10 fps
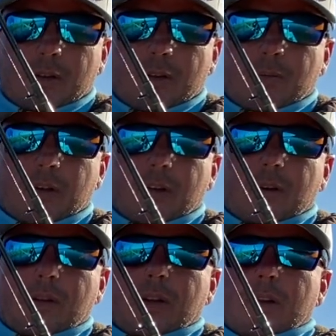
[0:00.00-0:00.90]
That way you
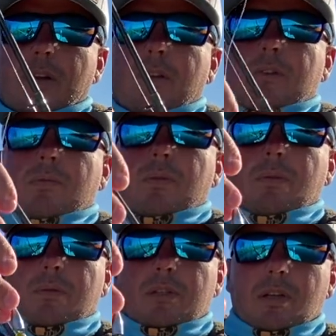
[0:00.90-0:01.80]
don't hit none of these
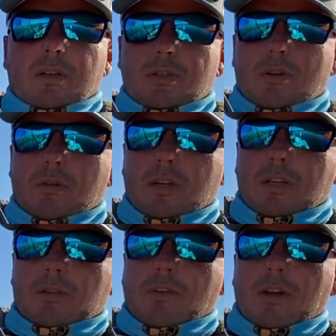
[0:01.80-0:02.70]
roots and
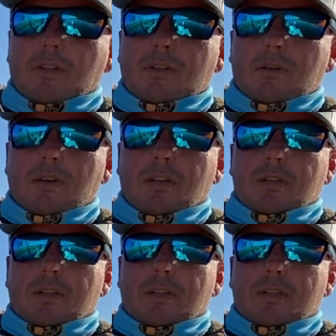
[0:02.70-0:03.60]
trees, fallen trees,
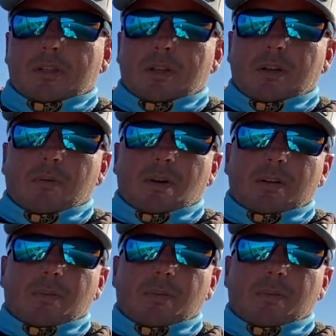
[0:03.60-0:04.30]
and it's just going to, you want it to